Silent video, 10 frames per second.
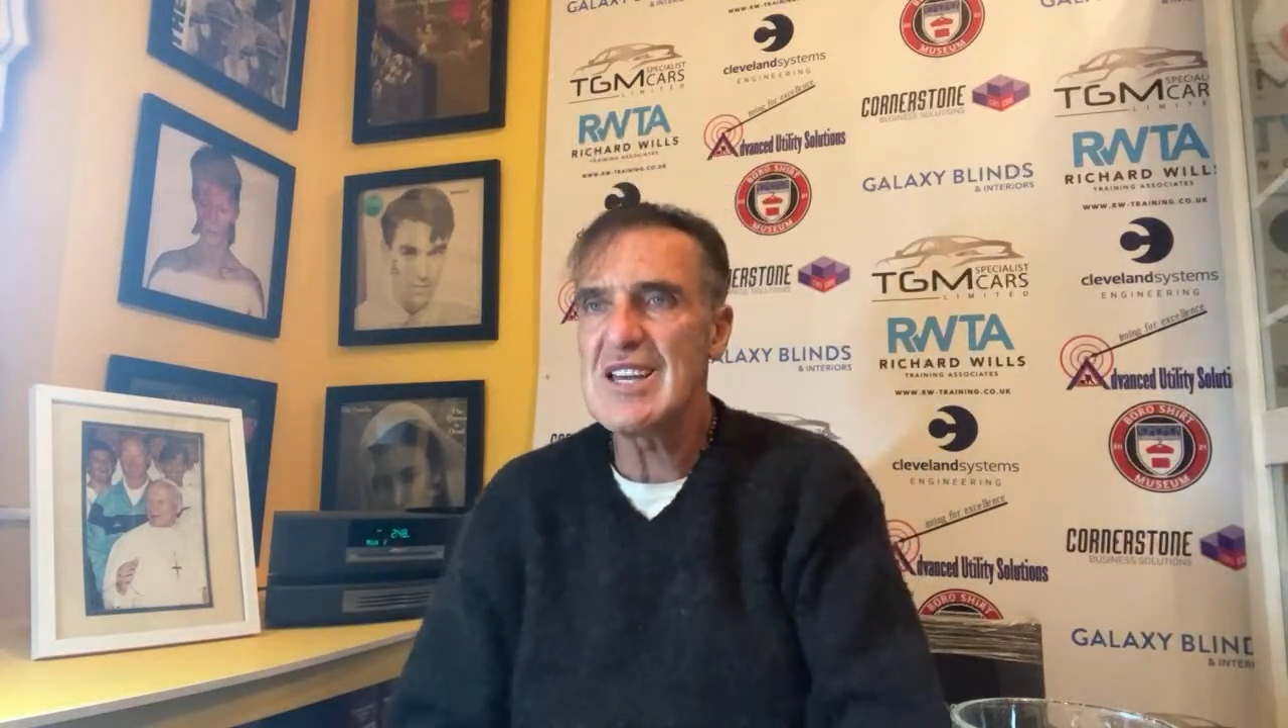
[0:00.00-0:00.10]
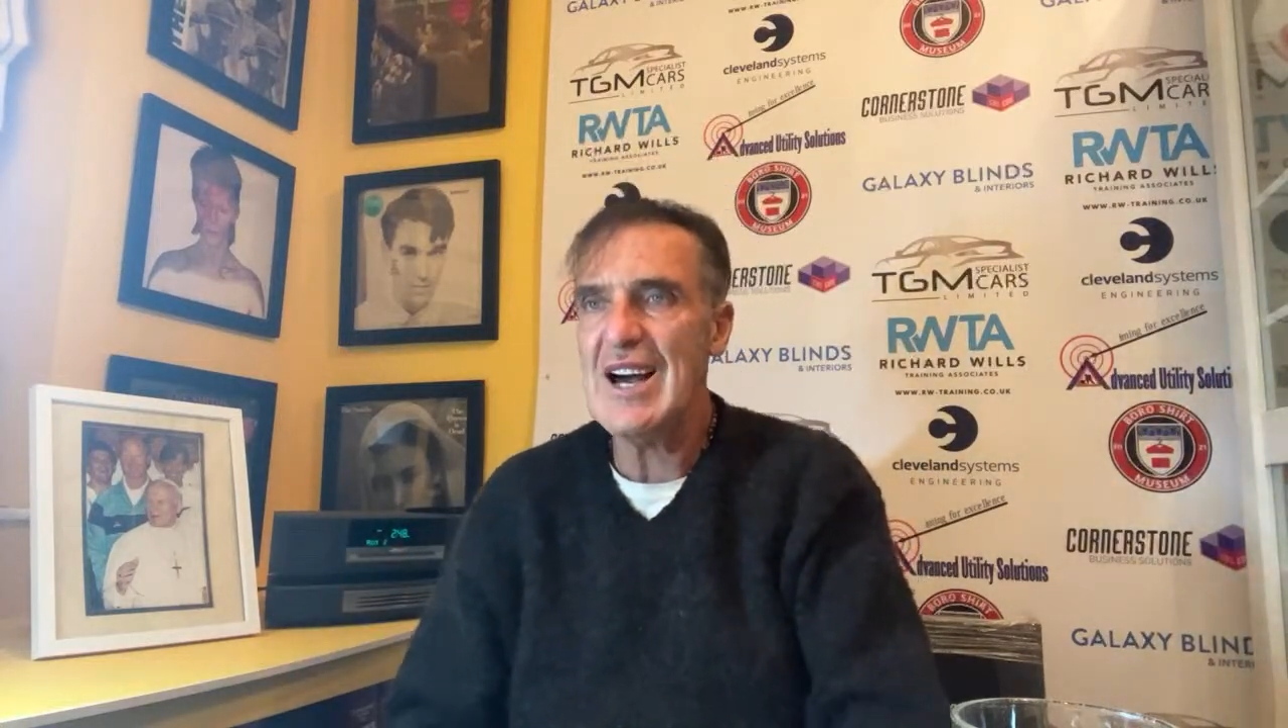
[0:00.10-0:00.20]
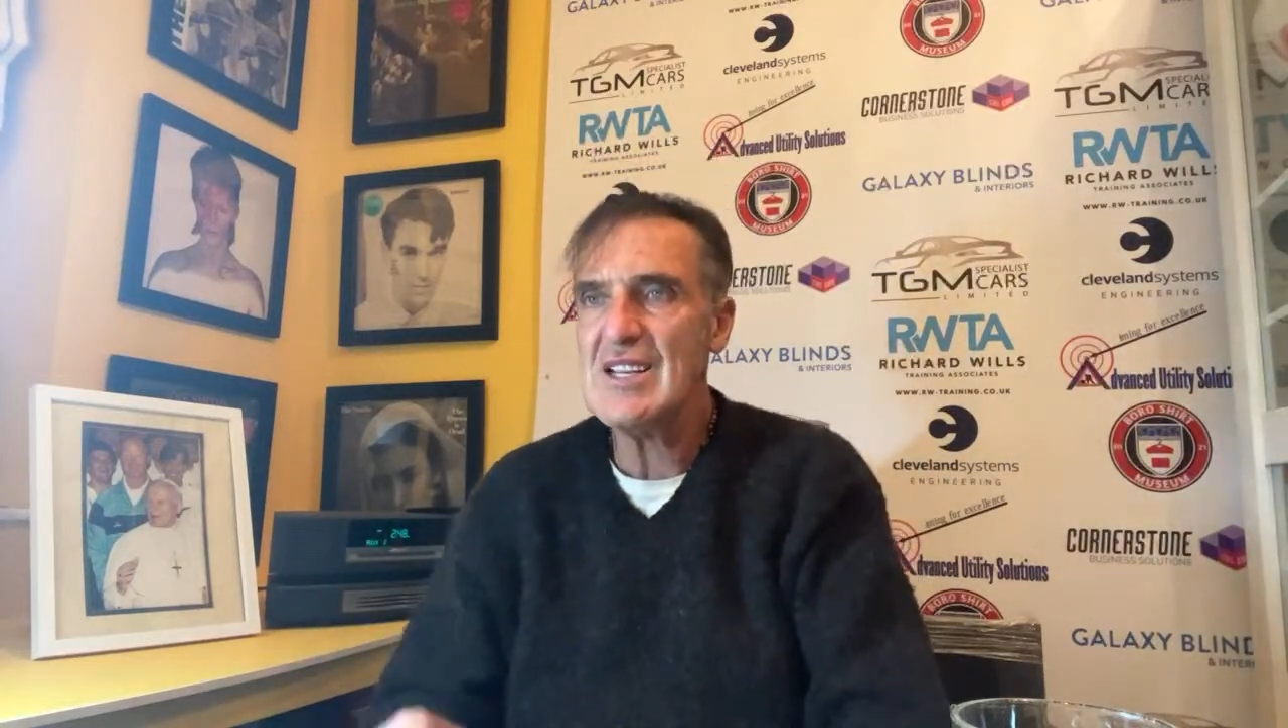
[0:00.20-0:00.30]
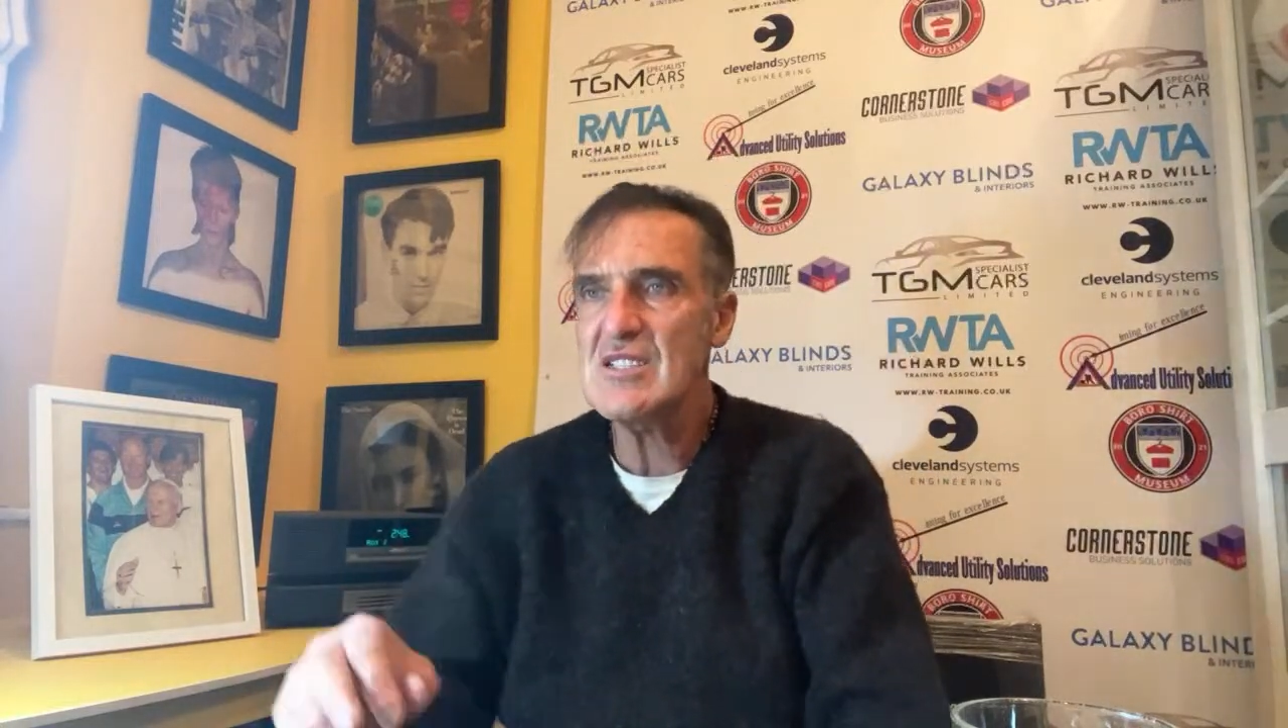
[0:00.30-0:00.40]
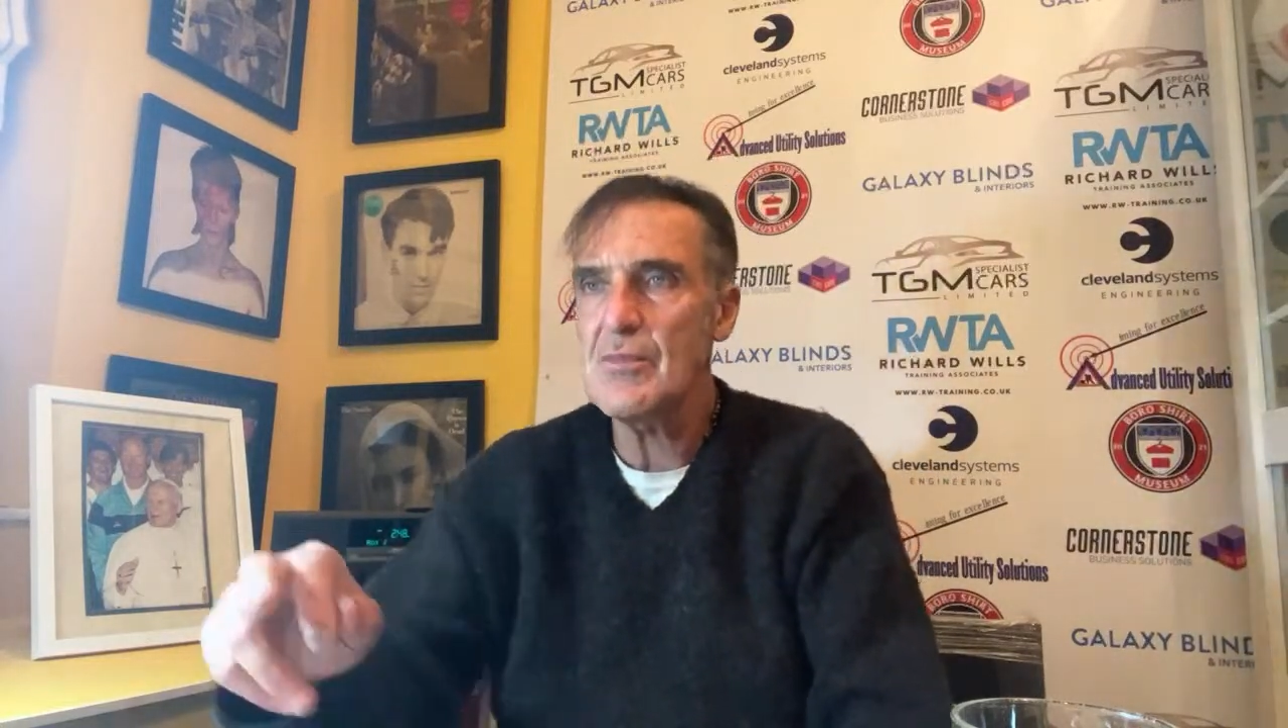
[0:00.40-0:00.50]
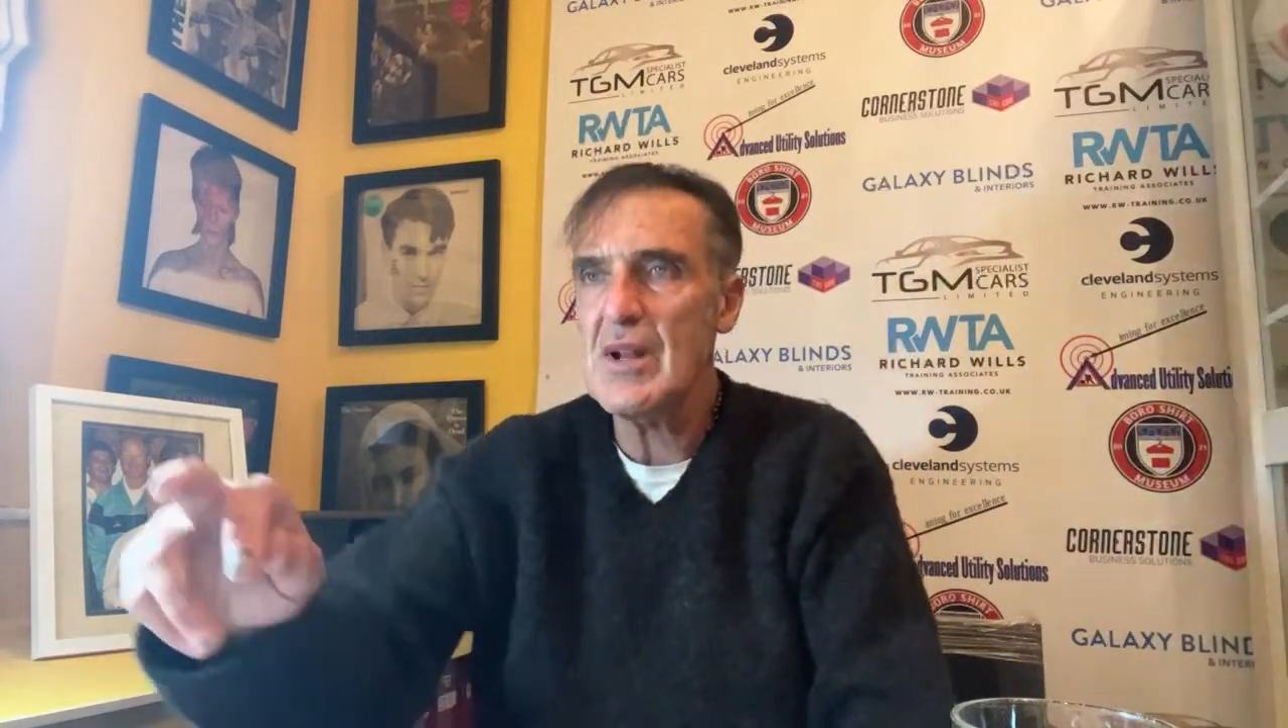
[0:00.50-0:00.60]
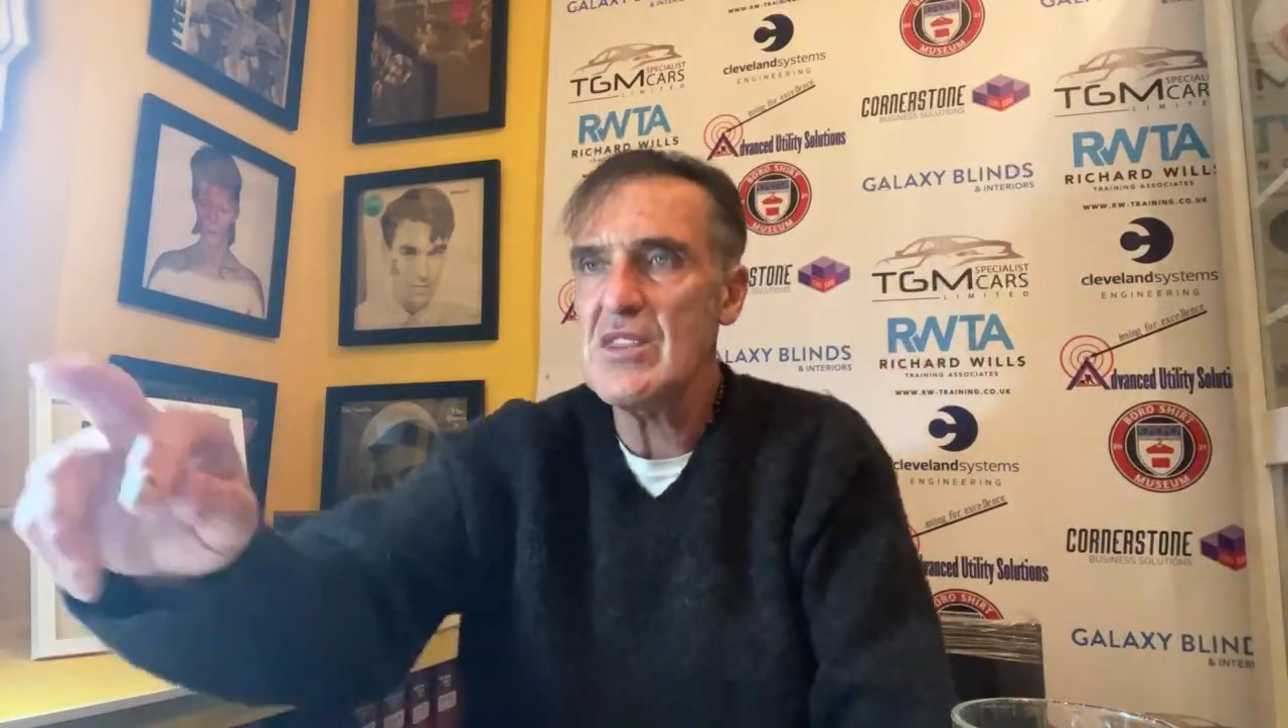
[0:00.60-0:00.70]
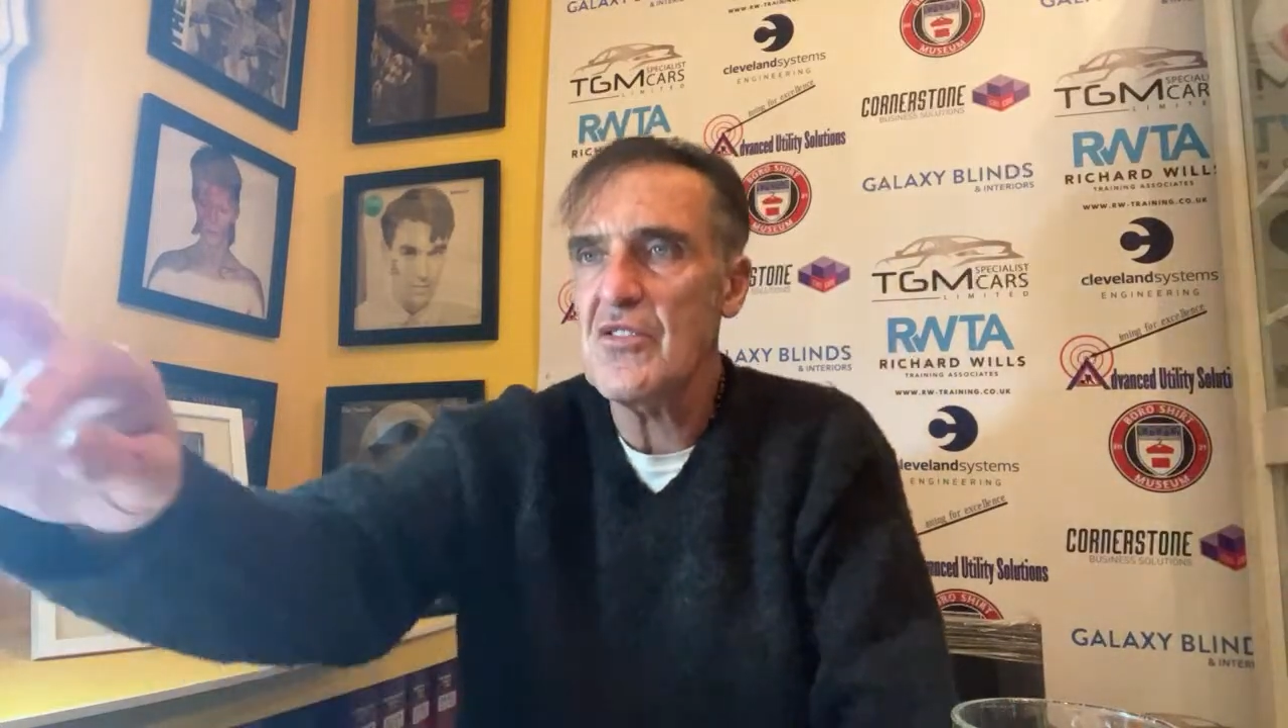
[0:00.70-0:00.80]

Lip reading: Carrick's a breath